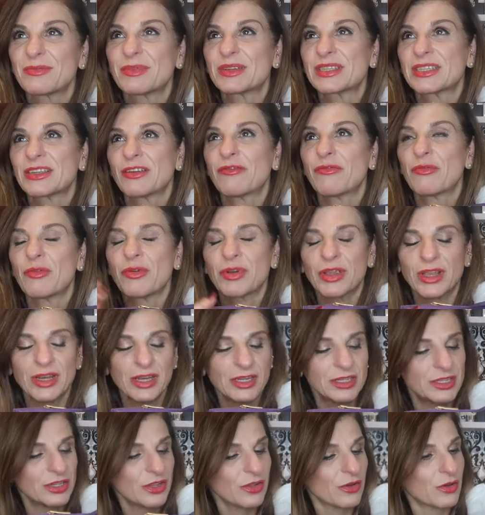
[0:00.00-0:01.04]
myself
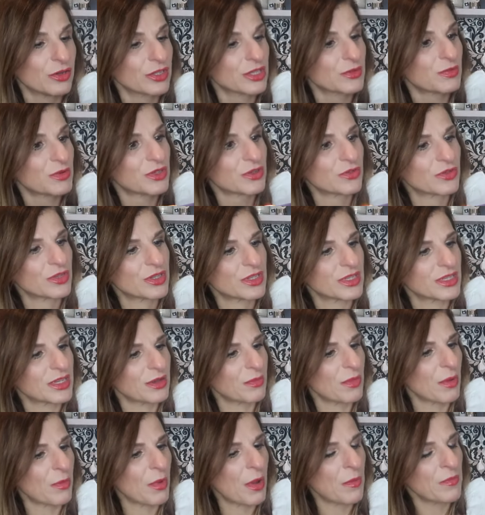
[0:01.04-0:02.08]
walking into the hospital to
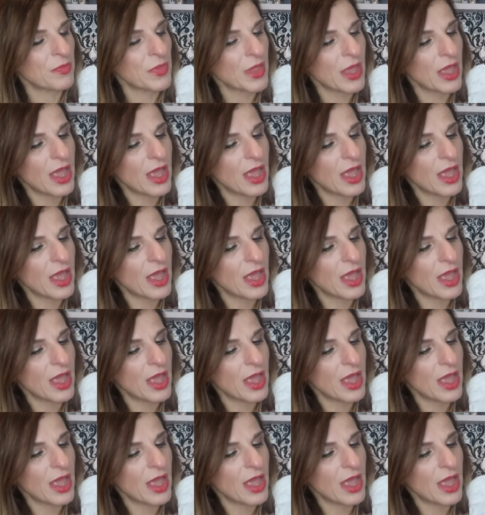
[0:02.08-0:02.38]
see my mum.